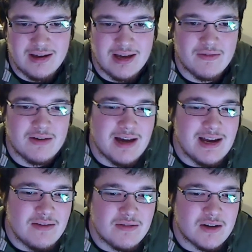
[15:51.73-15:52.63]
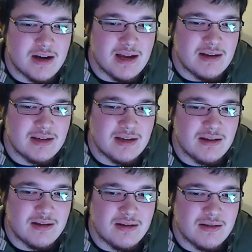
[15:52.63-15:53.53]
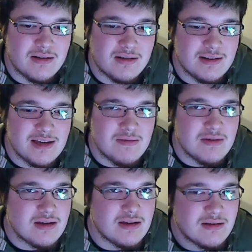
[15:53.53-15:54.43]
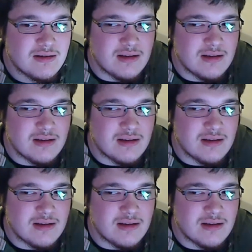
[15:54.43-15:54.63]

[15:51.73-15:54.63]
I've kind of tried to claim it